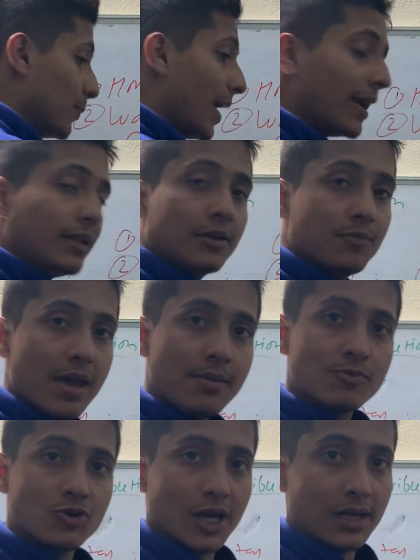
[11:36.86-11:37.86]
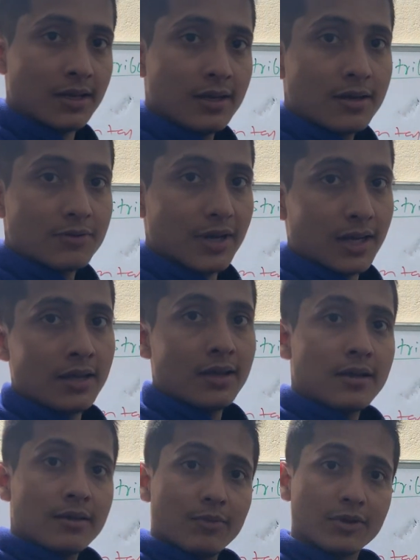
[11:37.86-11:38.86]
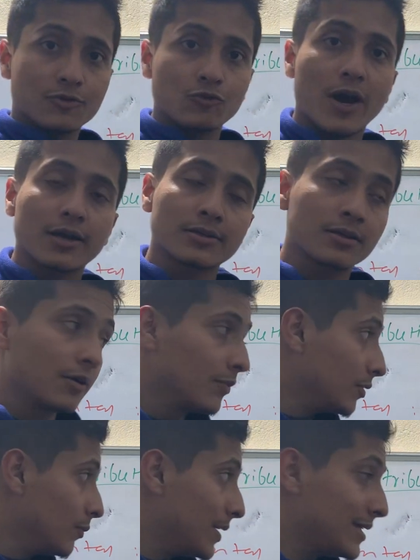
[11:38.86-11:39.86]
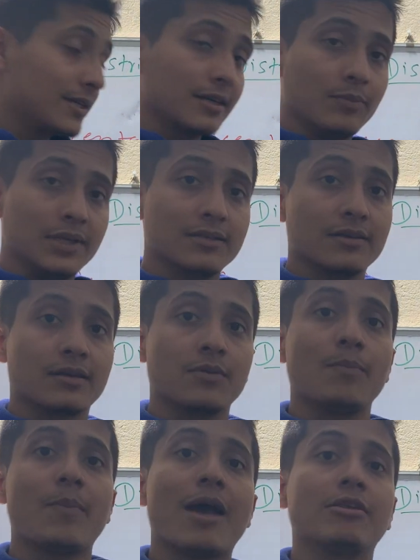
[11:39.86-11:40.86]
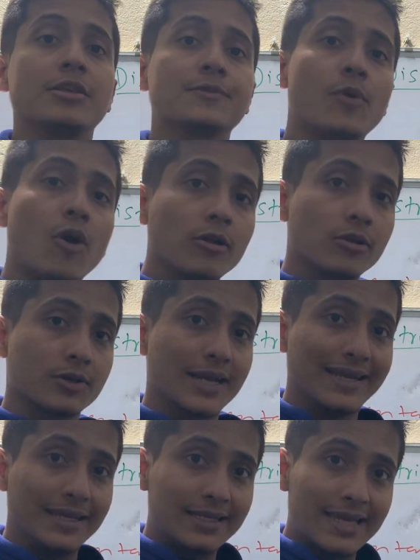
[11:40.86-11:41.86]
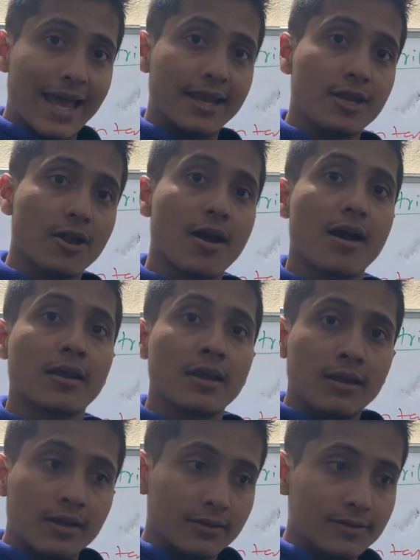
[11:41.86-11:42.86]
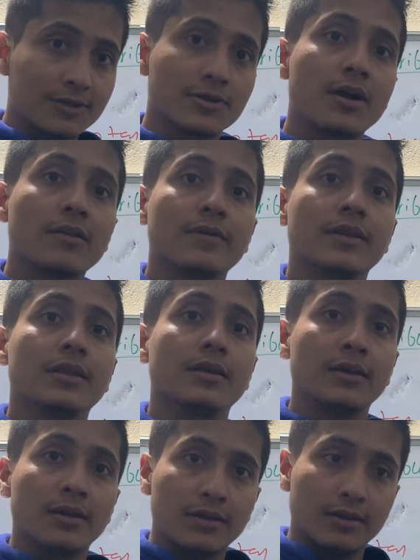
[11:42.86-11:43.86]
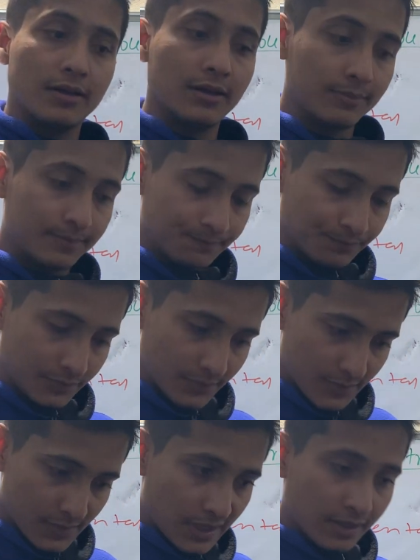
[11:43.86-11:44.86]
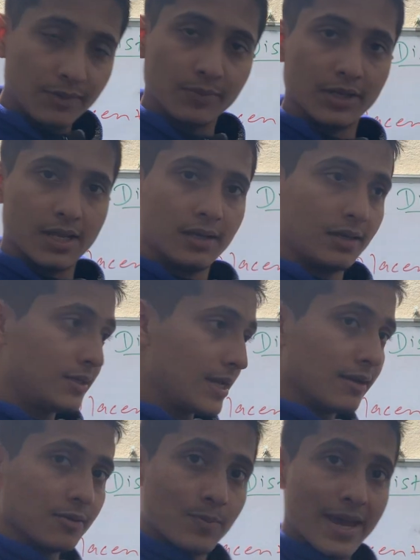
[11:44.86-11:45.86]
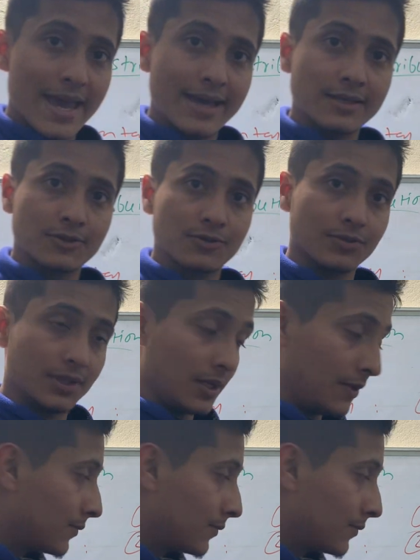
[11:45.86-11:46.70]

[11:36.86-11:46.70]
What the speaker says: bilayer membrane, right? Because water-soluble basically means the compound is polar and it cannot dissolve in the lipid, and it cannot pass through the